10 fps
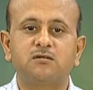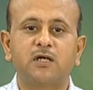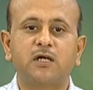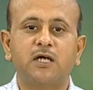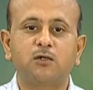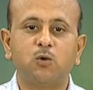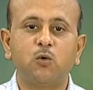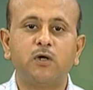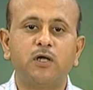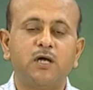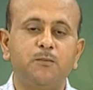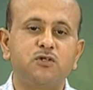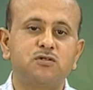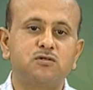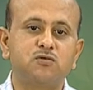the cathode
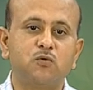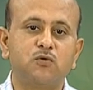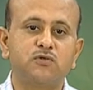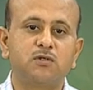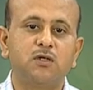emission source